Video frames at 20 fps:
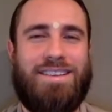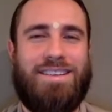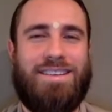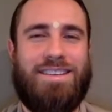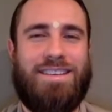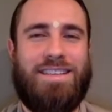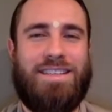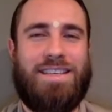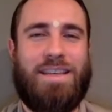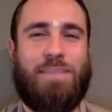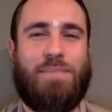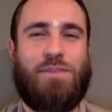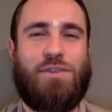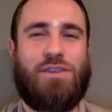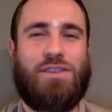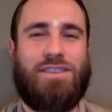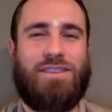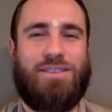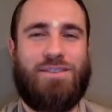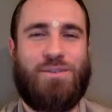
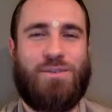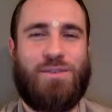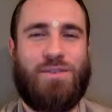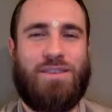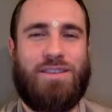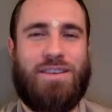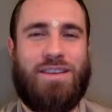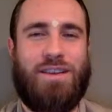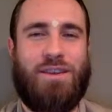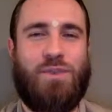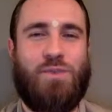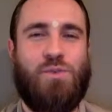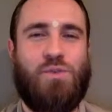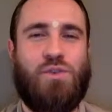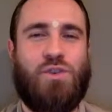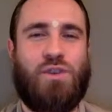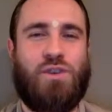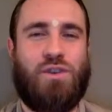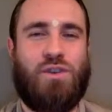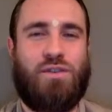deception or the
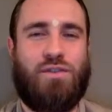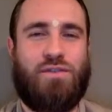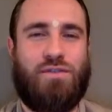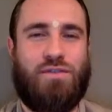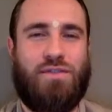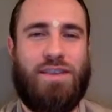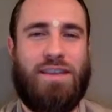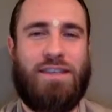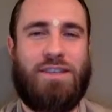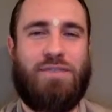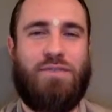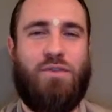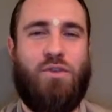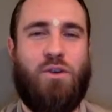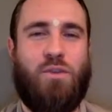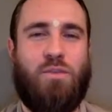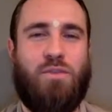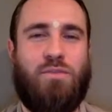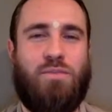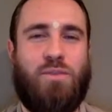illusion of his
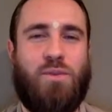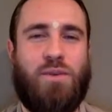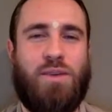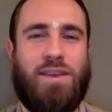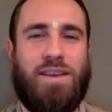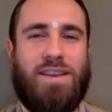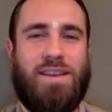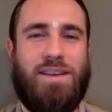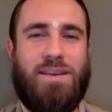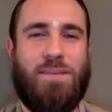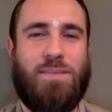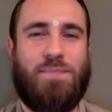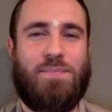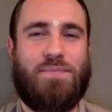form of Mohini.